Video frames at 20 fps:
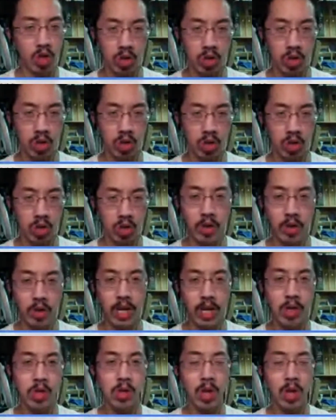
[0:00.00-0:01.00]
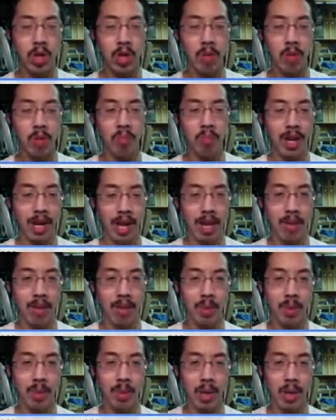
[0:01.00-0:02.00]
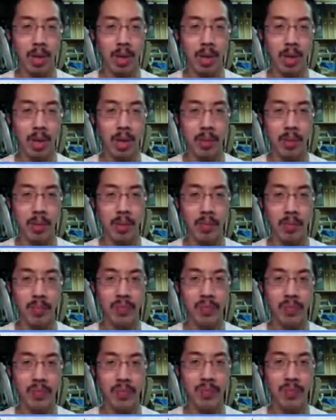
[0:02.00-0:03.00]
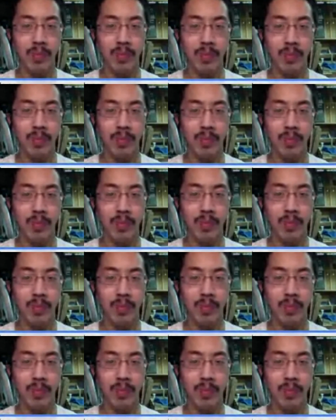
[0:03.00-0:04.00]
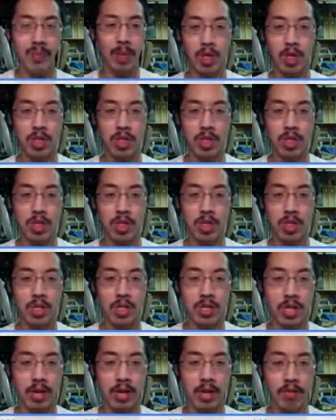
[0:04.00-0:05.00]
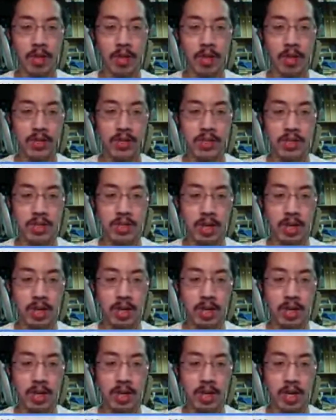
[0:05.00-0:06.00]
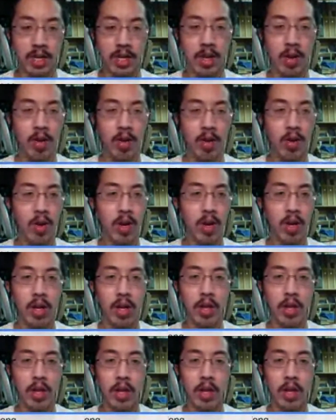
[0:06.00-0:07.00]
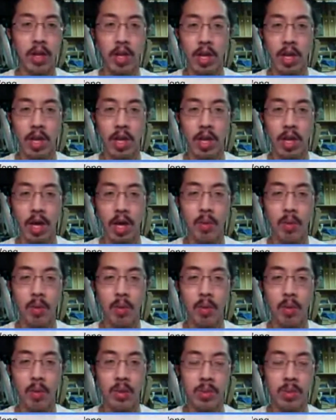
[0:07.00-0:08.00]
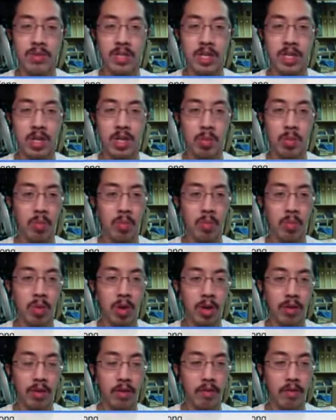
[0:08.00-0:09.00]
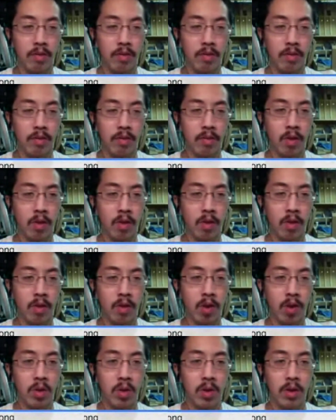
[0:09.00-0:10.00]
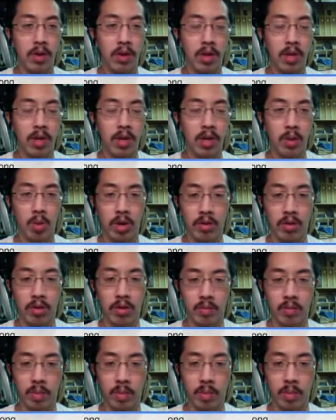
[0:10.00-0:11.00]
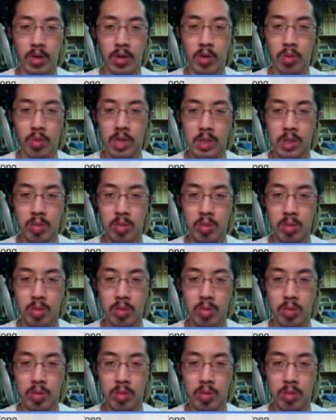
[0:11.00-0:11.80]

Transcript: glue it, how to do that bent lamb. Um, I'm asking the same question of this design here. Um, you might have seen it on my blog if you follow. One of my notable